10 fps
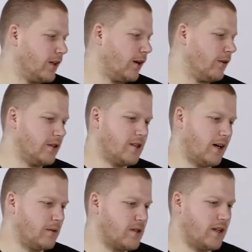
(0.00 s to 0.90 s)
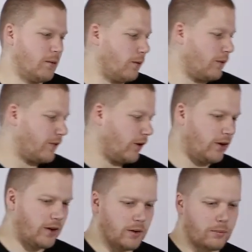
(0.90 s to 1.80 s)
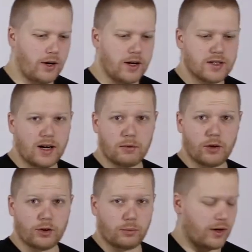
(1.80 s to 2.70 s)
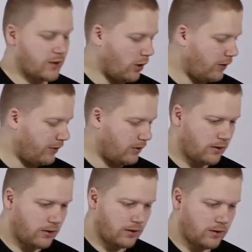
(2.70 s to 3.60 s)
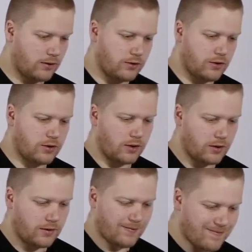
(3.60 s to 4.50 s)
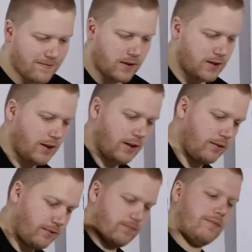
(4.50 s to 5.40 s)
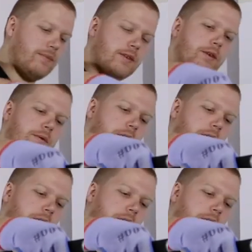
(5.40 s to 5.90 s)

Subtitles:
down, and it's time to see what we've got in the press. I'm going to knock the press off, just for the sake of doing the